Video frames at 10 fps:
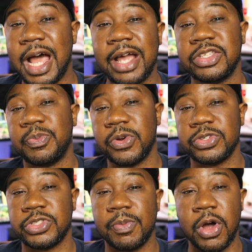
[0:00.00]
I actually
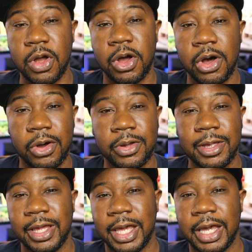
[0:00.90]
purchased some alcohol
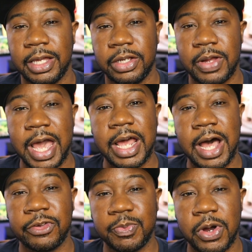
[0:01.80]
and, had a
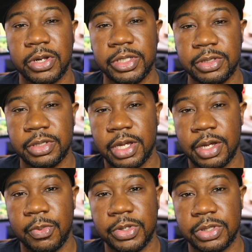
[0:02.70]
house party,
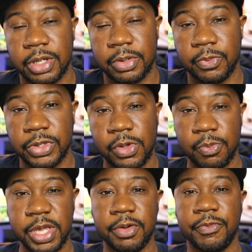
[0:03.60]
went to go
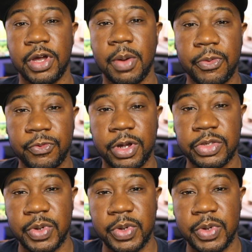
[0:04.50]
meet with a couple of friends.